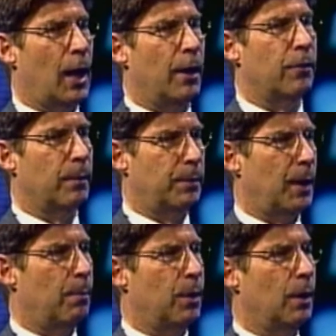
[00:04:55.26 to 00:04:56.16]

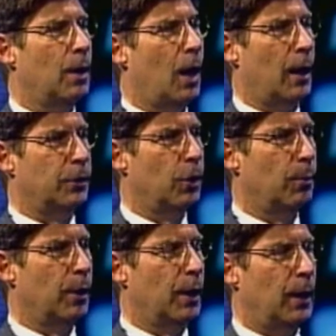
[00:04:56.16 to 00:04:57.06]
September,
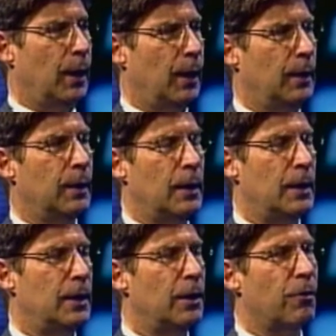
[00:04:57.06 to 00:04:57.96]
October, and
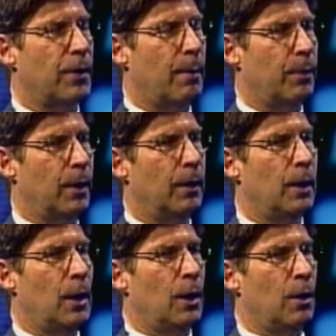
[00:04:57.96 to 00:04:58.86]
December.
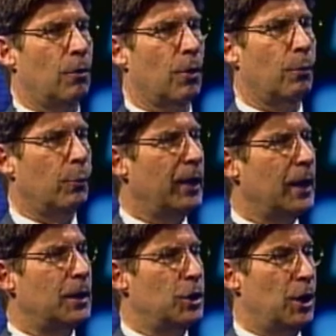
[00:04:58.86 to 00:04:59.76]
So when we
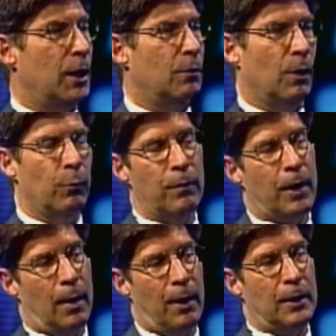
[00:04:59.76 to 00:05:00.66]
get to January, we've
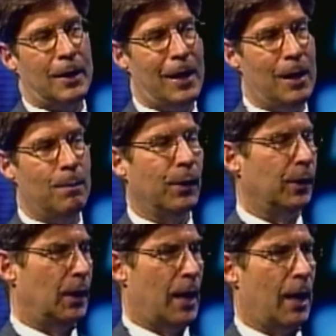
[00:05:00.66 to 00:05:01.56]
got about $10
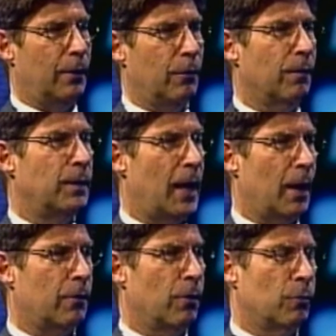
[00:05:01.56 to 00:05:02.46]
million of
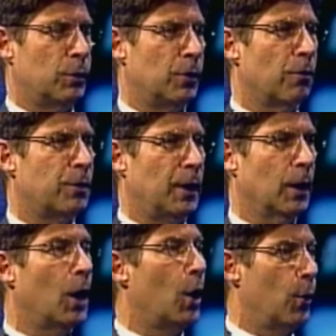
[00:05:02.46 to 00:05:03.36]
taxes, which is
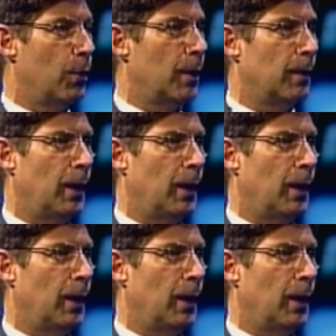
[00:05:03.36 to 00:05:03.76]
still owed.